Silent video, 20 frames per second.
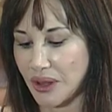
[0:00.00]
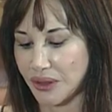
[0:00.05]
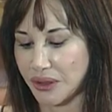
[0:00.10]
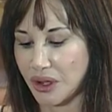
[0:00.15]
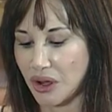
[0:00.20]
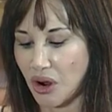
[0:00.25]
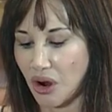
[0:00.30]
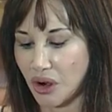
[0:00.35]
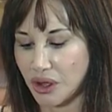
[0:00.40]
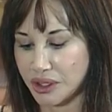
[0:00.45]
the
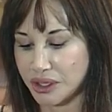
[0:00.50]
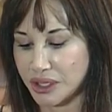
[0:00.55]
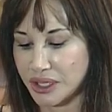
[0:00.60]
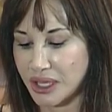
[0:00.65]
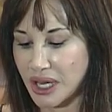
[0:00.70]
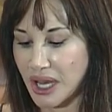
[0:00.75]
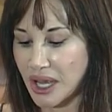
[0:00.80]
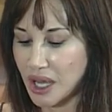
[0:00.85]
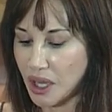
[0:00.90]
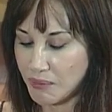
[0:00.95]
garden,
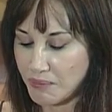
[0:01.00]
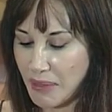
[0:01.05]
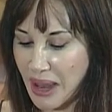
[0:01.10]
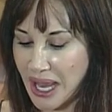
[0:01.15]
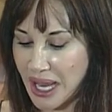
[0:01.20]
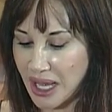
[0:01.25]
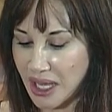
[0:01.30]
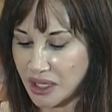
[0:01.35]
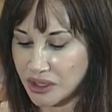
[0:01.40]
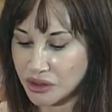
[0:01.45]

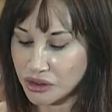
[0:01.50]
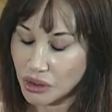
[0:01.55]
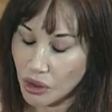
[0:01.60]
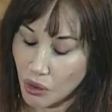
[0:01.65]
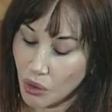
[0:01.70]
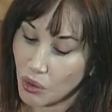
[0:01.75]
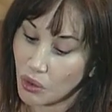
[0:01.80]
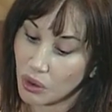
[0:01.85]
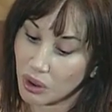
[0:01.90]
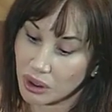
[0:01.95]
manned,
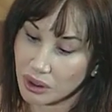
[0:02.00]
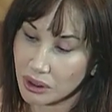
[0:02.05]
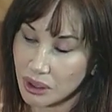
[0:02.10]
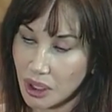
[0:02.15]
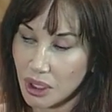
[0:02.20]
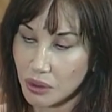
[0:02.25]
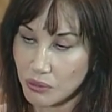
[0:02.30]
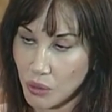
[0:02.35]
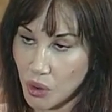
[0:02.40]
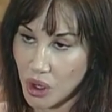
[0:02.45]
or,
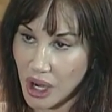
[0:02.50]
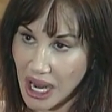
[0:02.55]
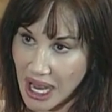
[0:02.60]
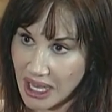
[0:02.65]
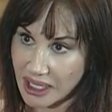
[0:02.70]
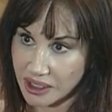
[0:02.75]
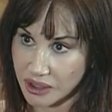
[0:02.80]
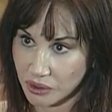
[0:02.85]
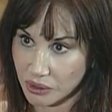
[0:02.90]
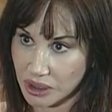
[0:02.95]
more
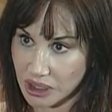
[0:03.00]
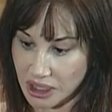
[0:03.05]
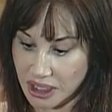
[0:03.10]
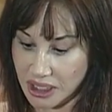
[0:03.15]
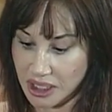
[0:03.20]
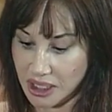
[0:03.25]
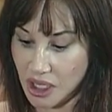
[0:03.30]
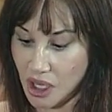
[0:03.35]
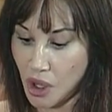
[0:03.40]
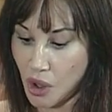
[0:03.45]

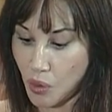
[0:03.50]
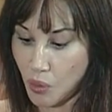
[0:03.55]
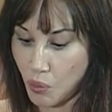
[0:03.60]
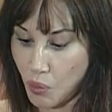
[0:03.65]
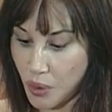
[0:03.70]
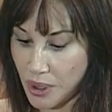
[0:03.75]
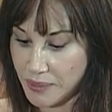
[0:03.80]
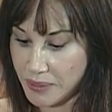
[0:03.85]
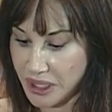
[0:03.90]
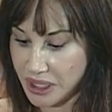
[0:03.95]
accurately,
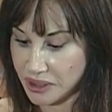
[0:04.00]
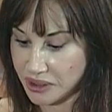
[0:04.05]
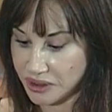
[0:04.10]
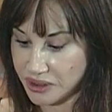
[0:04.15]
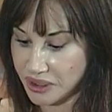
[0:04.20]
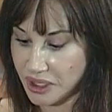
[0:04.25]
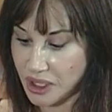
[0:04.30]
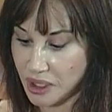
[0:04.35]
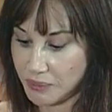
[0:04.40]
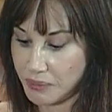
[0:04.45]
womened
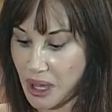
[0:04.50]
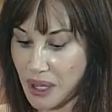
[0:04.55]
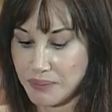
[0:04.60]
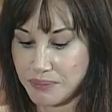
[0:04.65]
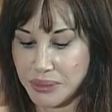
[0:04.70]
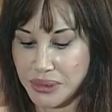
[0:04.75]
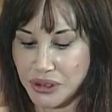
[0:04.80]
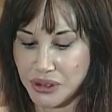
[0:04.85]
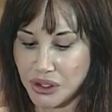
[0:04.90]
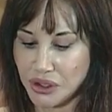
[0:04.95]
by
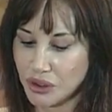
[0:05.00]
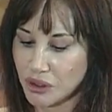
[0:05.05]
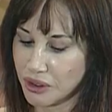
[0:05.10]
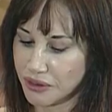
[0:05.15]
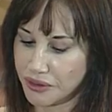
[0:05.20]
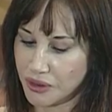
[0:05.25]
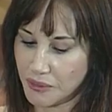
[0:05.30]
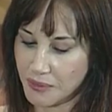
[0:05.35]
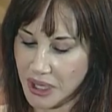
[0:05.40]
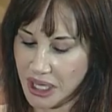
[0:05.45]

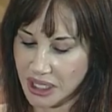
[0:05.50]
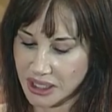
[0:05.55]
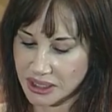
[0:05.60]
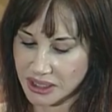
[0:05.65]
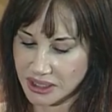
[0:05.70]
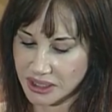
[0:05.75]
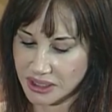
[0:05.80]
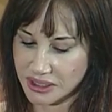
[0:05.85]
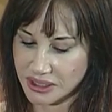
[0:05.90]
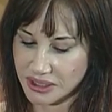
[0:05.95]
beautiful
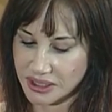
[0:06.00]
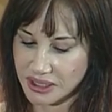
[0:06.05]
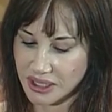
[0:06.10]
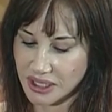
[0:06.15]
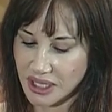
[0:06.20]
maidens.